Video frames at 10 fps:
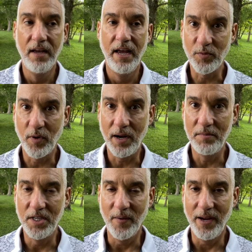It's what
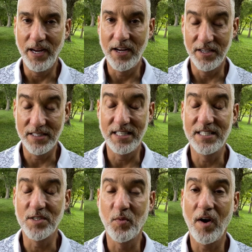I'm doing, because
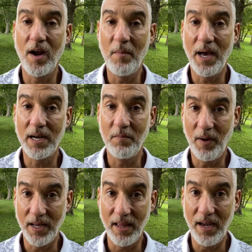this is where I'm at in
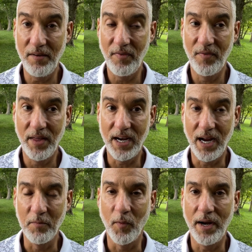my life, that
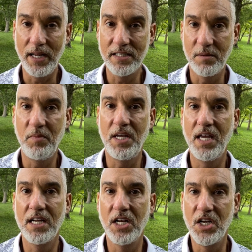I'm ready to
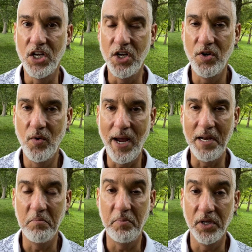begin anew
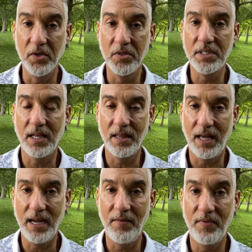and build a
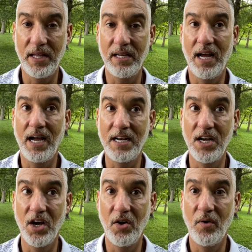life that I
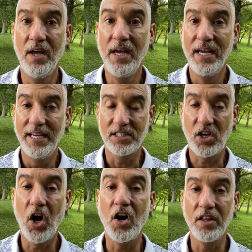know is
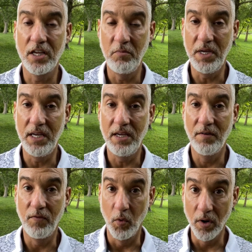calling me
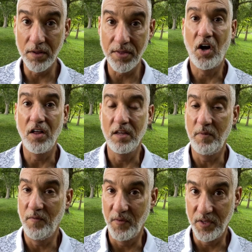forth, calling
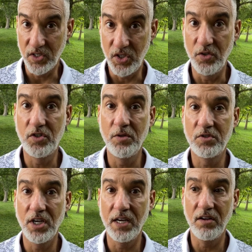me for this YouTube
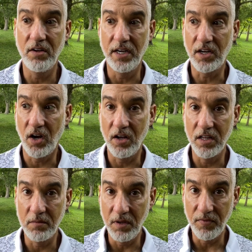channel, and
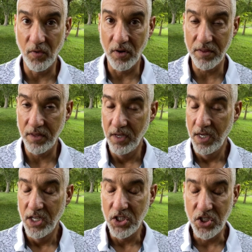calling me forth
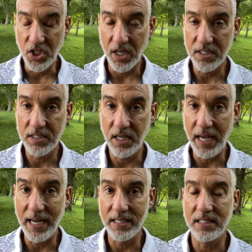just
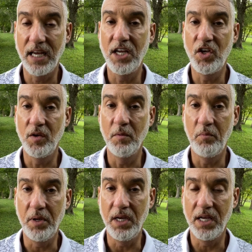as a human
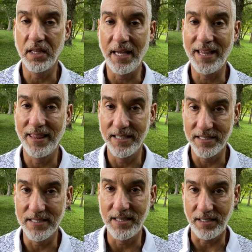being. Like, this is the